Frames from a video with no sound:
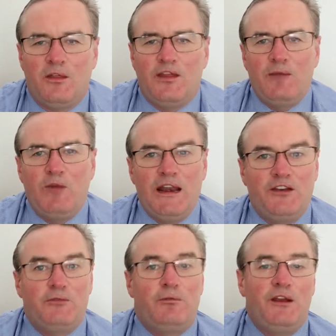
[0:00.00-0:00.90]
then we
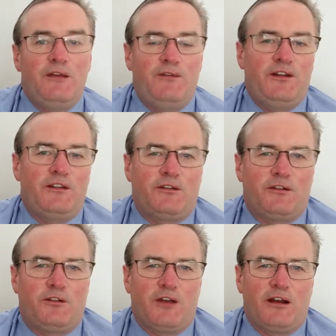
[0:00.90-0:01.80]
need to revisit the
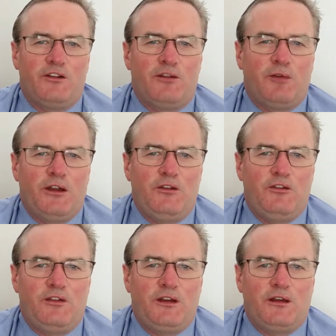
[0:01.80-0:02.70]
strategy we're
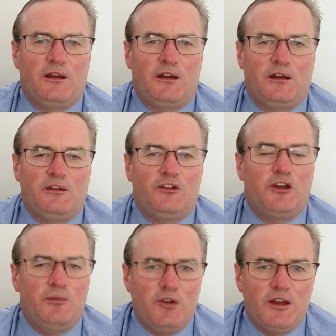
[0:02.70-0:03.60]
using to
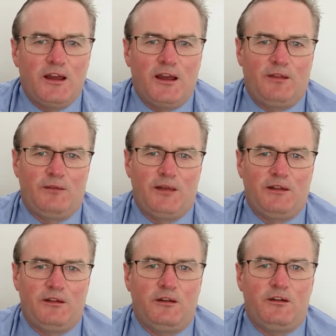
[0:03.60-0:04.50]
communicate the
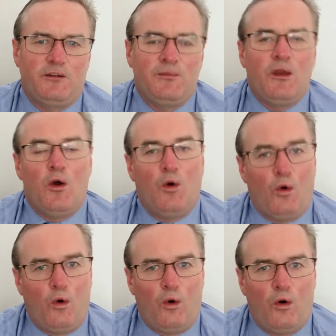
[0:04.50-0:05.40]
message,
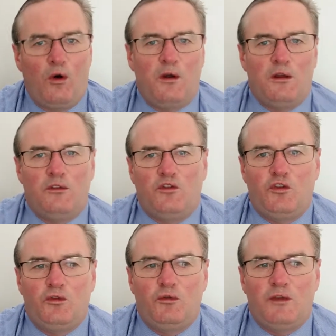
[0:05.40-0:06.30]
or
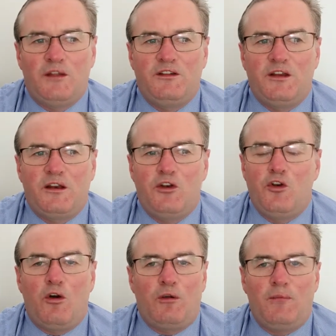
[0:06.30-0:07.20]
to consider
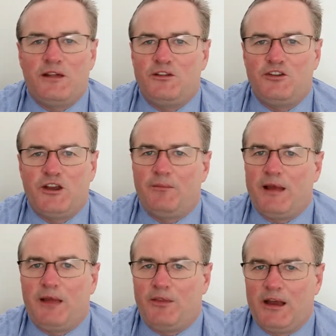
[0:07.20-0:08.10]
not messaging
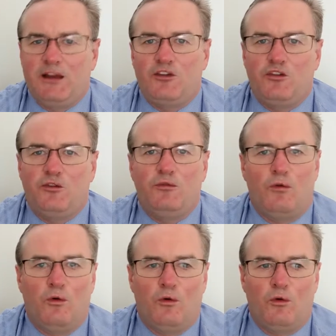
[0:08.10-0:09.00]
about that issue
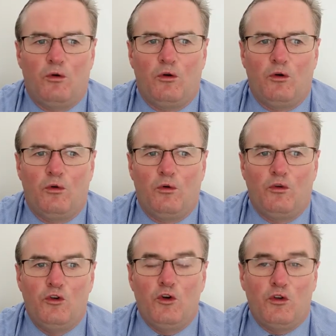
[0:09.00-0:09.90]

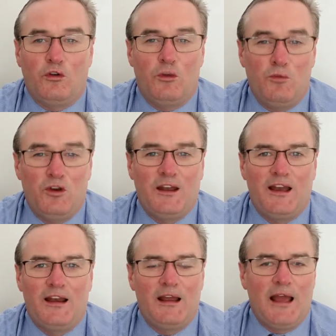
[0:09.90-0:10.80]
or not
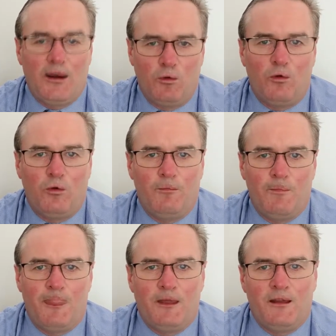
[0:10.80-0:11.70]
communicating at all.
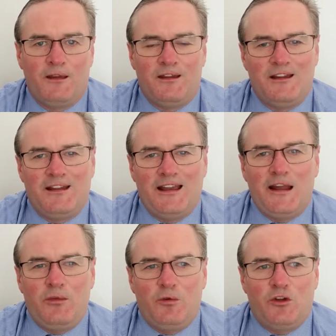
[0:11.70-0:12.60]

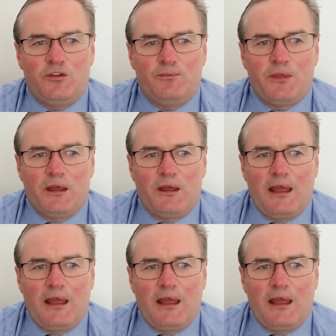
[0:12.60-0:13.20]
In other words,